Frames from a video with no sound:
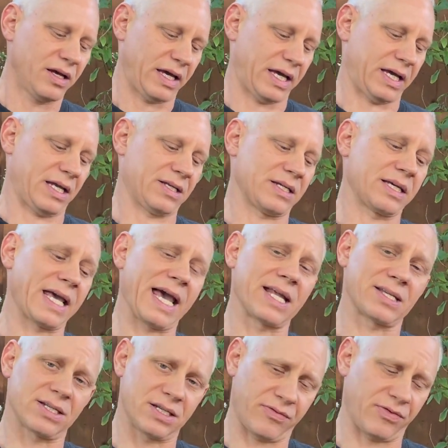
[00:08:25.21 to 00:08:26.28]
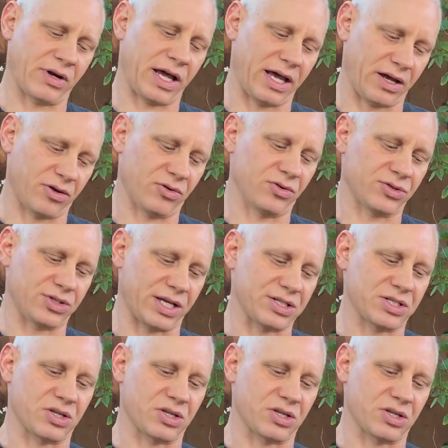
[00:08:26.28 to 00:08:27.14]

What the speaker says: and to get to different angles as